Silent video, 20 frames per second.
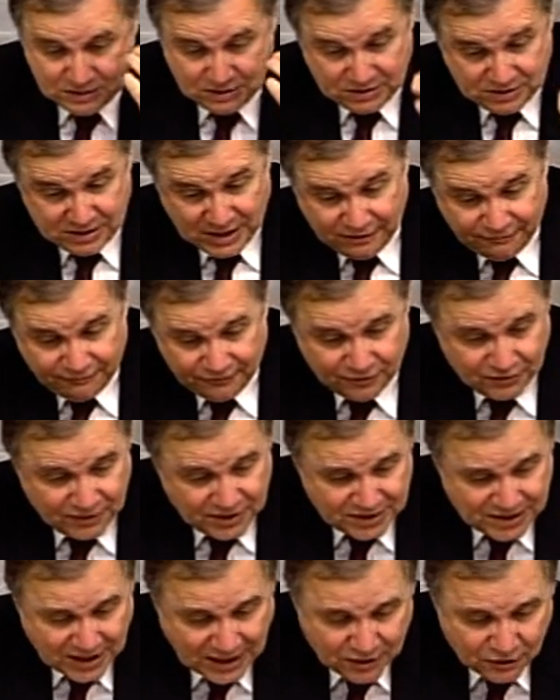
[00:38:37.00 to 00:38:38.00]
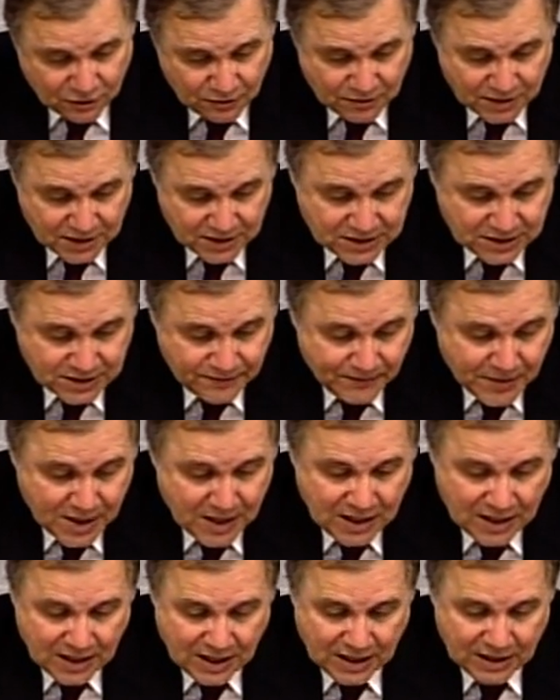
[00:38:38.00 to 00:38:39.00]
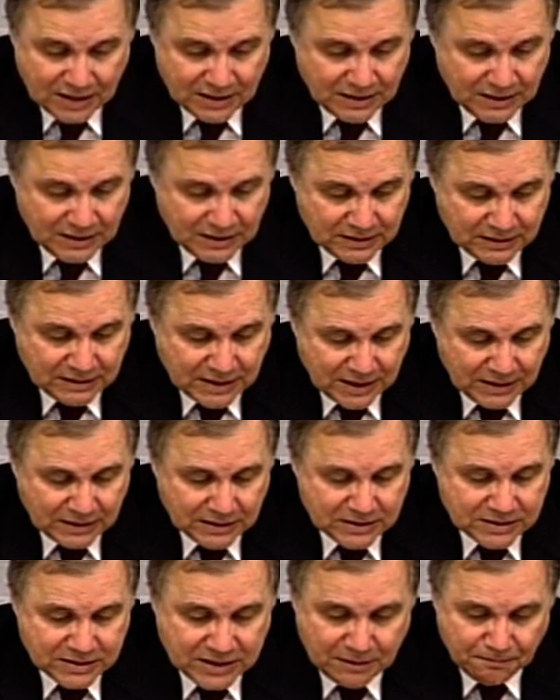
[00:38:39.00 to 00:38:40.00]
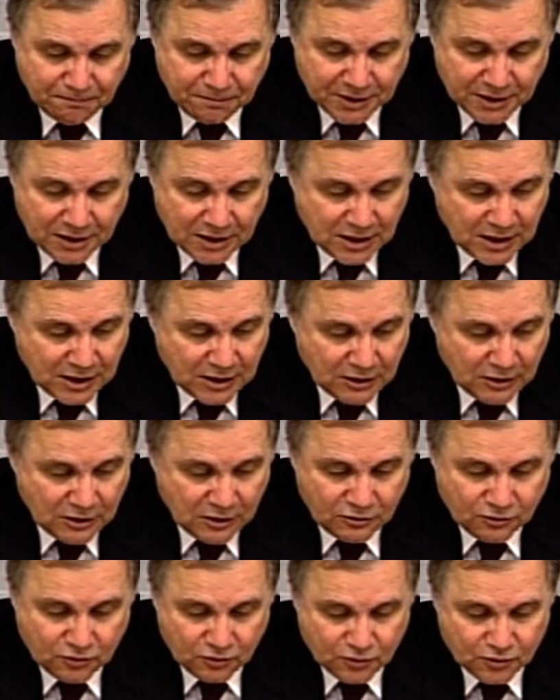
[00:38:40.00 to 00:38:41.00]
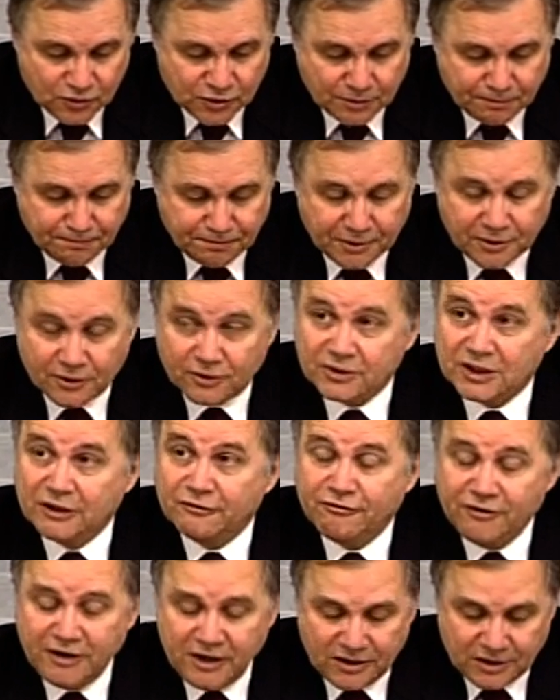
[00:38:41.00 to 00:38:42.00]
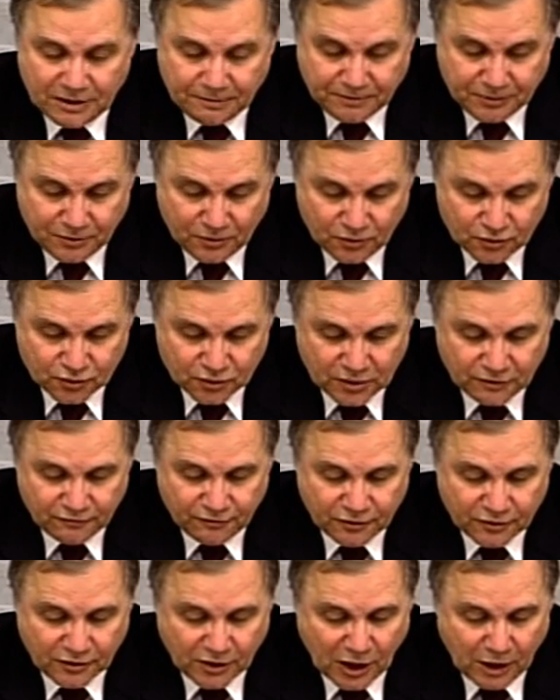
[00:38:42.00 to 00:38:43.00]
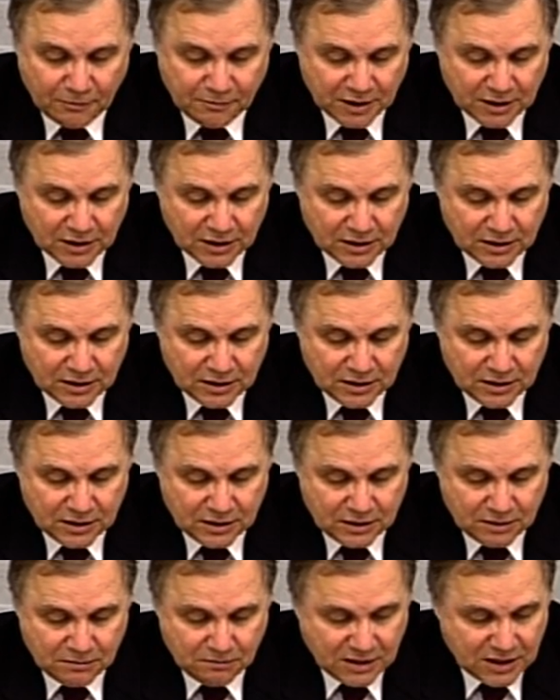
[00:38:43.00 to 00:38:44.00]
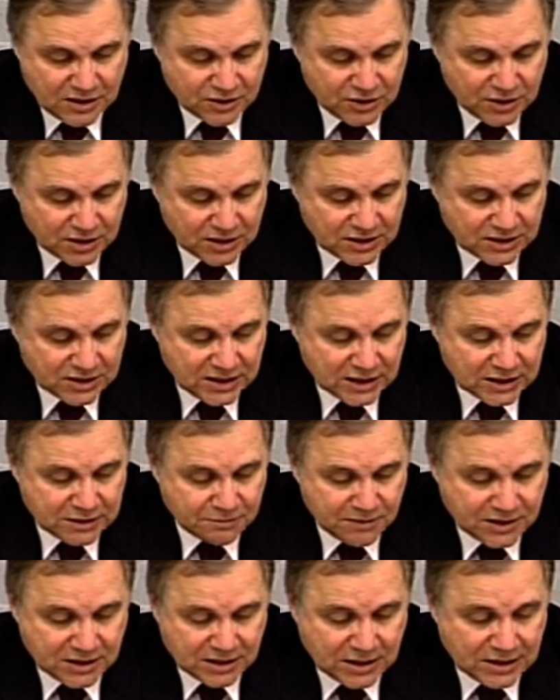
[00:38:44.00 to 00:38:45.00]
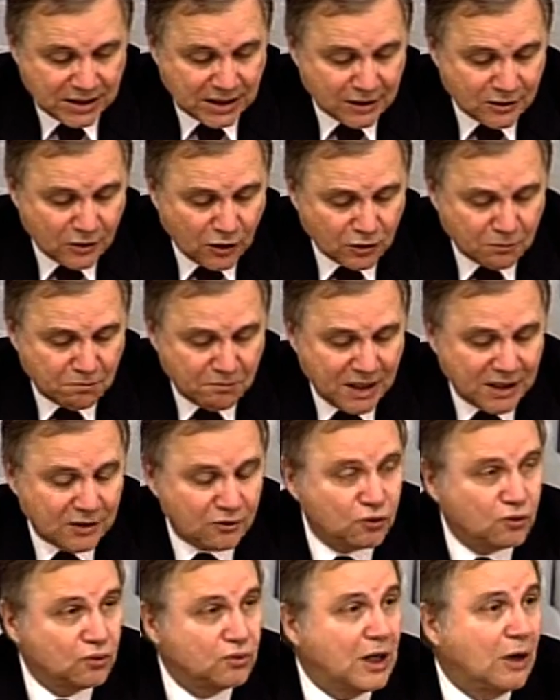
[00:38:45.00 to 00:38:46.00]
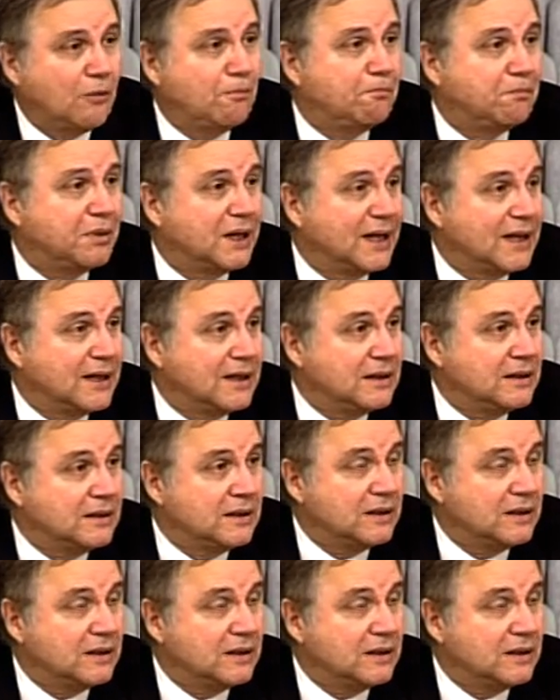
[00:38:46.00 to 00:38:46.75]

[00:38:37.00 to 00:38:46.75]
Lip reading: therefore, these arguments are intended simply to support a fair approach to the forthcoming balance sheet assessment and are not meant to downplay